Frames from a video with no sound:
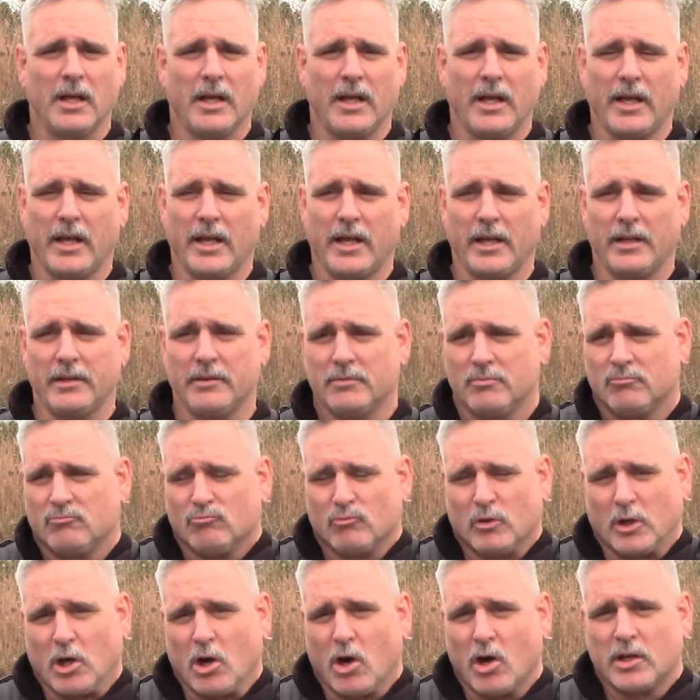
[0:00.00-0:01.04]
And
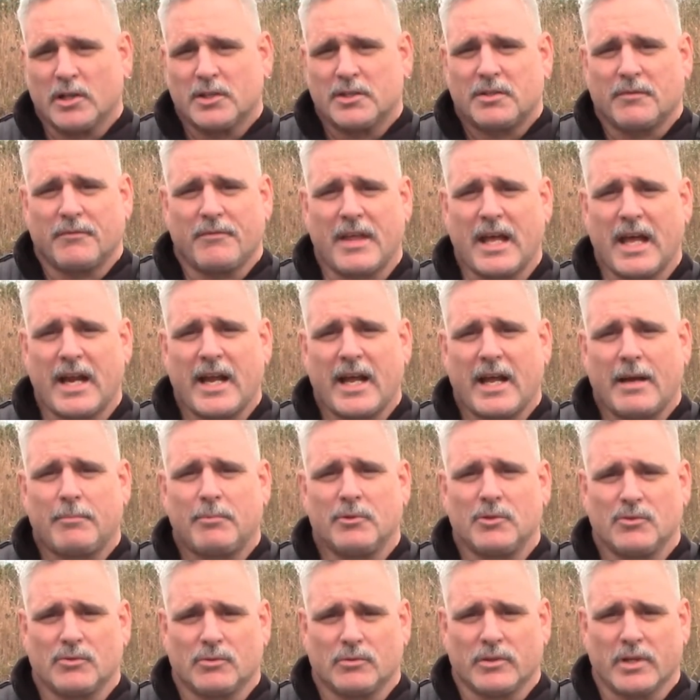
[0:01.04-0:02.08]
regardless if that
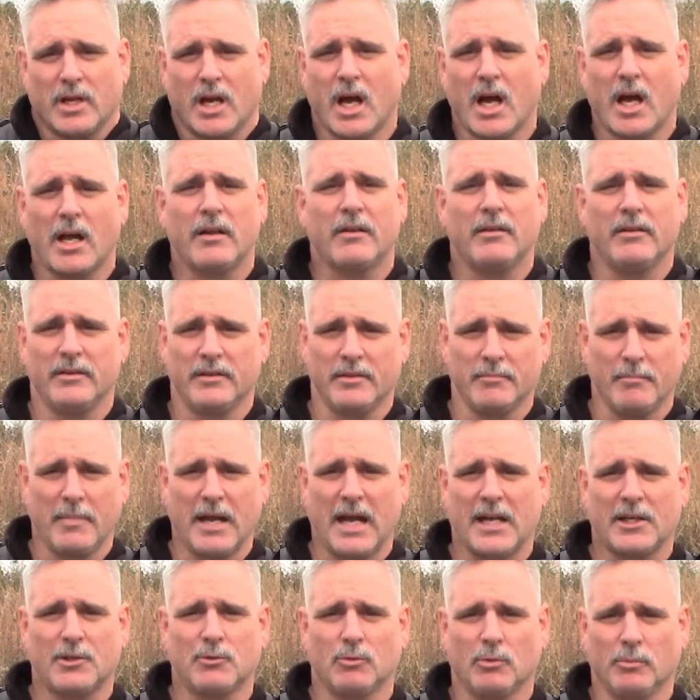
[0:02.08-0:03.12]
happens or not, the
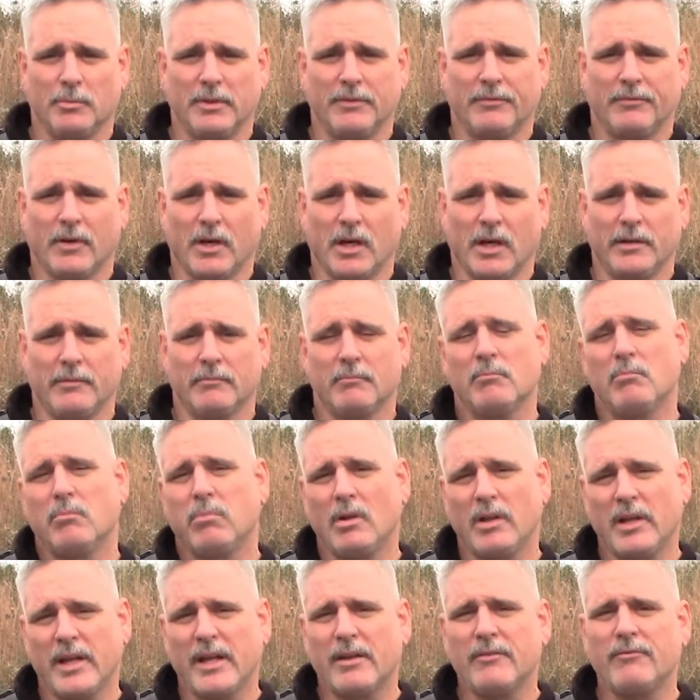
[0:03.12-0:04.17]
match will be fun.
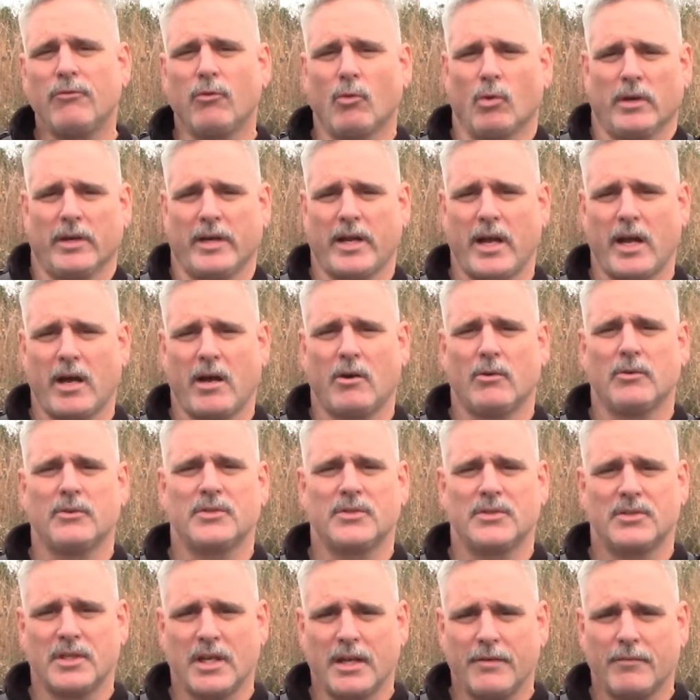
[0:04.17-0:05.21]
Plan for it now,
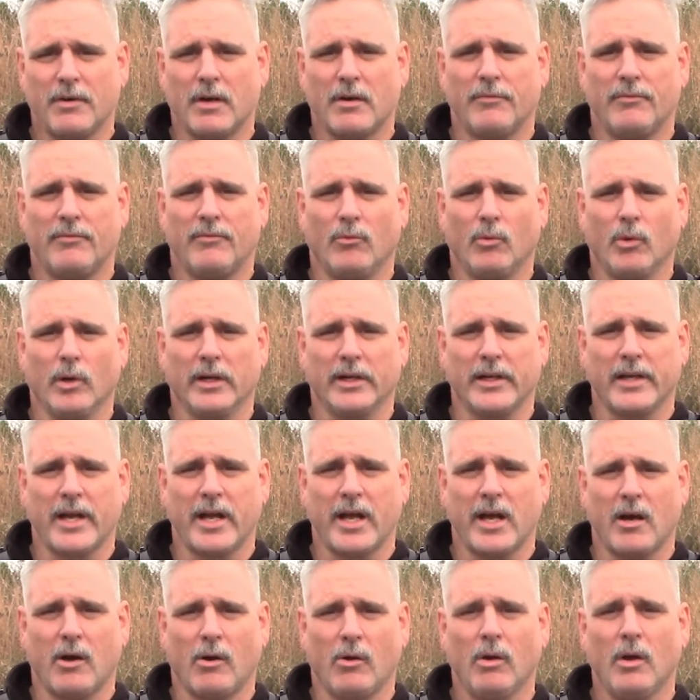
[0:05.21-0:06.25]
save up for it
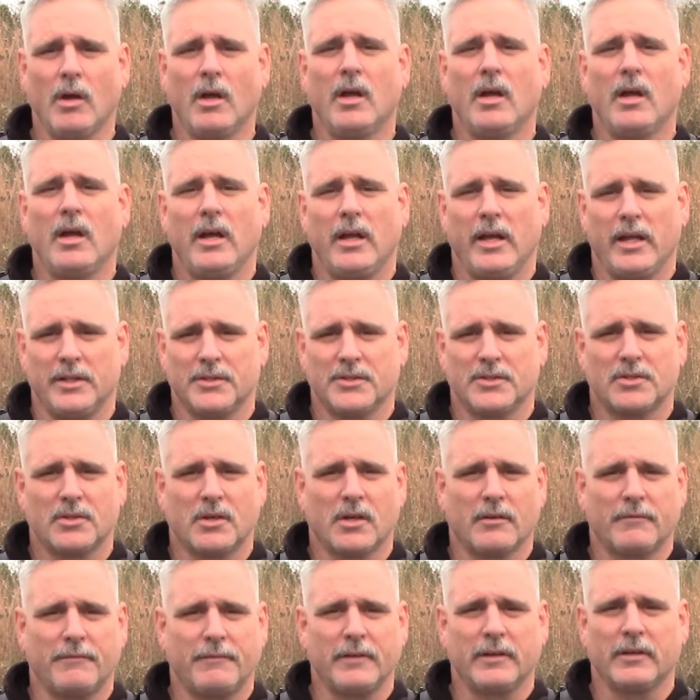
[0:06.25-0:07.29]
now, and
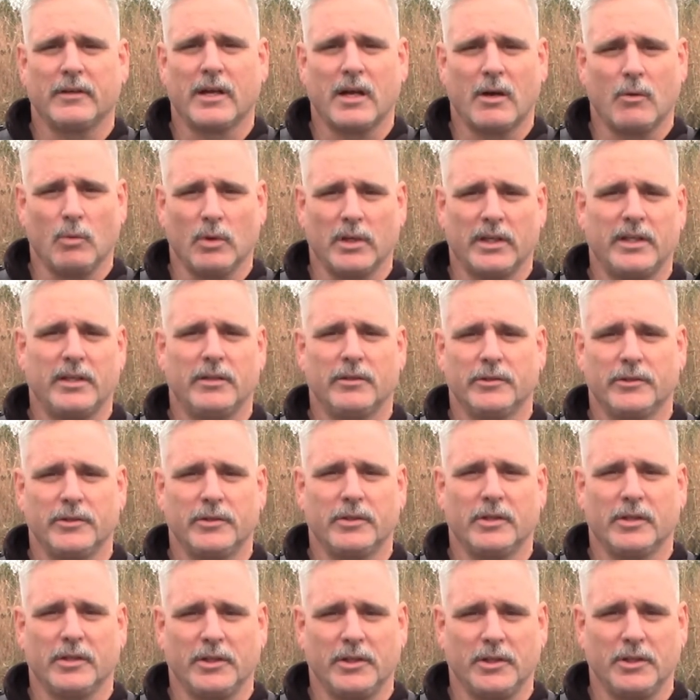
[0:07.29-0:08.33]
start figuring out what gear you're
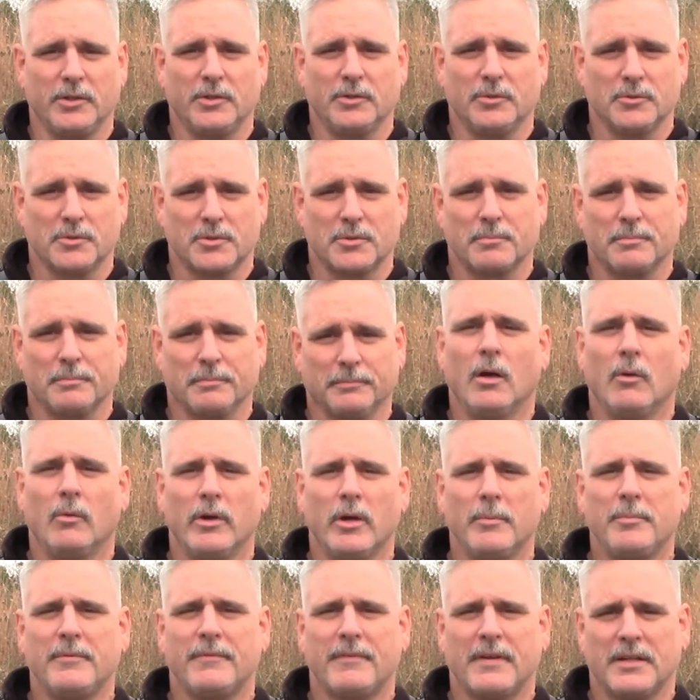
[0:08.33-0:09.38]
going to use. We
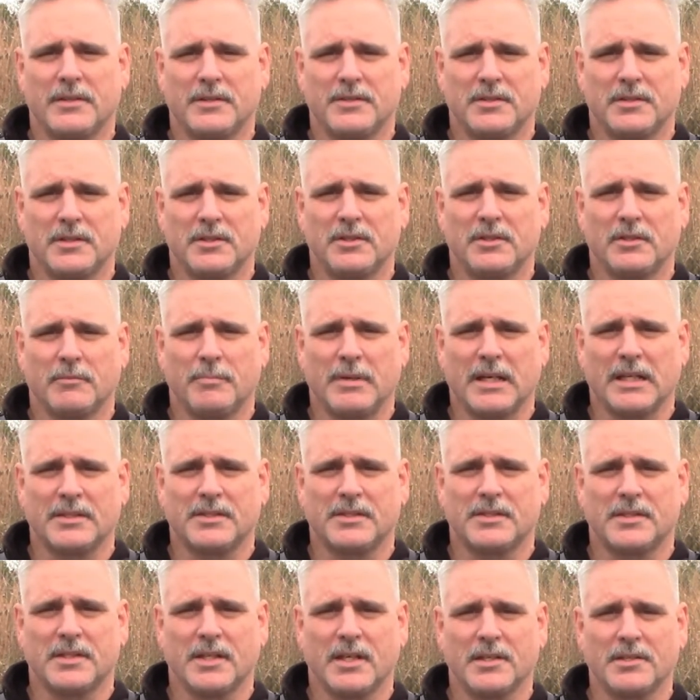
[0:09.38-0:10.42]
hope you found this edition of
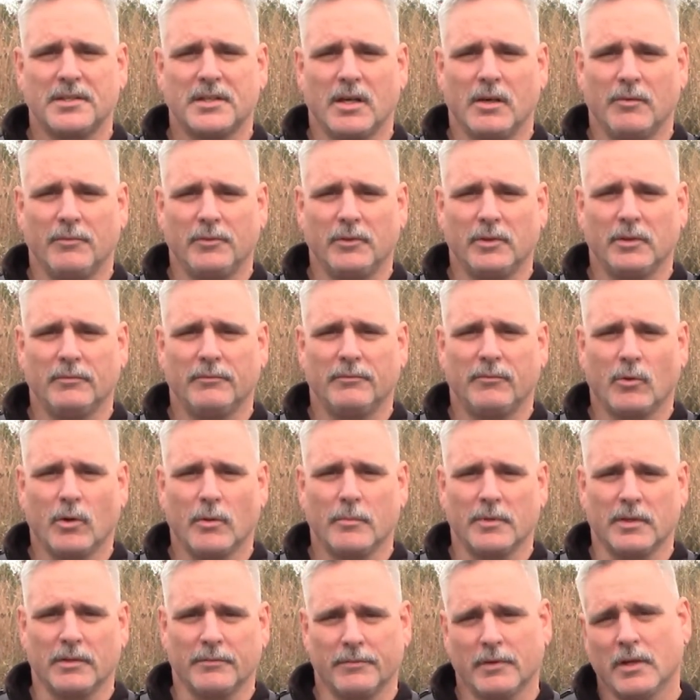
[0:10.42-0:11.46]
Pegasus Test helpful and
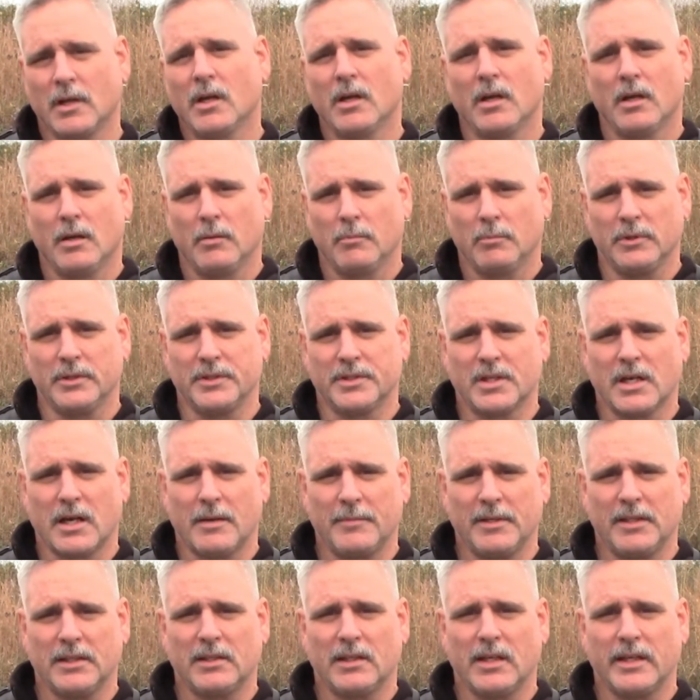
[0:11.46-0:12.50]
informative. Please
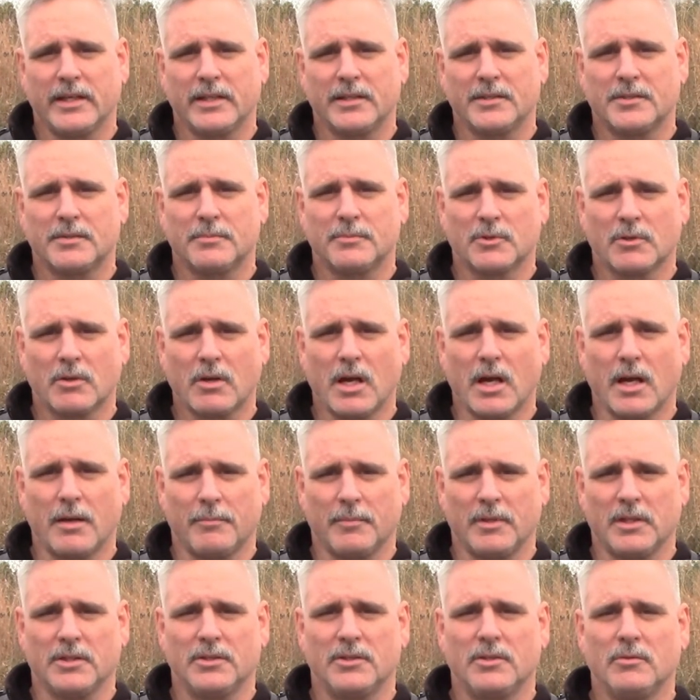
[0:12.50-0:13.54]
comment, like, and
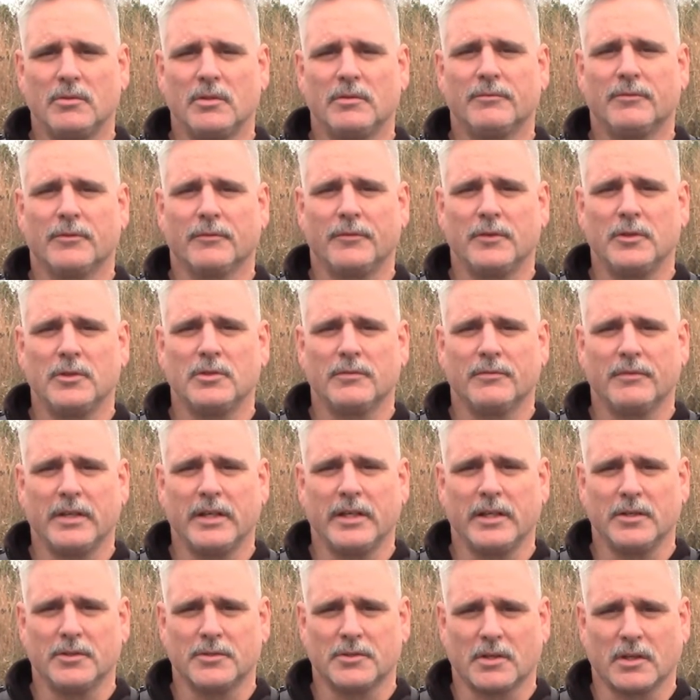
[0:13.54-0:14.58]
subscribe, and tune in for future
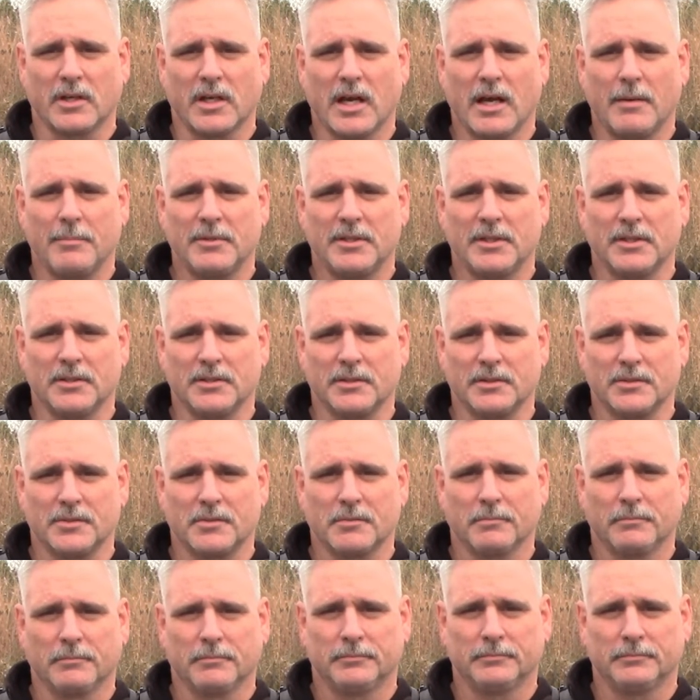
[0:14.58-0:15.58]
videos on competitions.